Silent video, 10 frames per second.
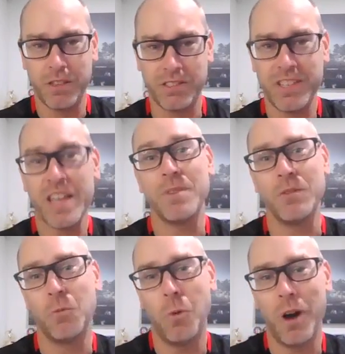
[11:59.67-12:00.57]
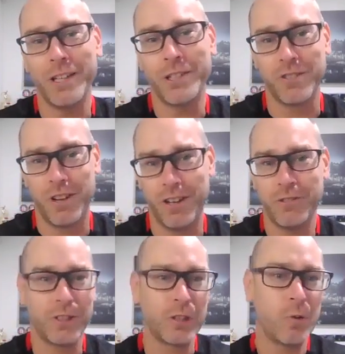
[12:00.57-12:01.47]
the statement why
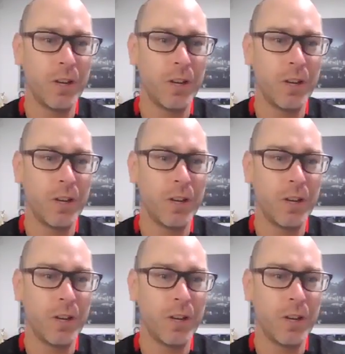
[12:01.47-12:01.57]
Tranont or the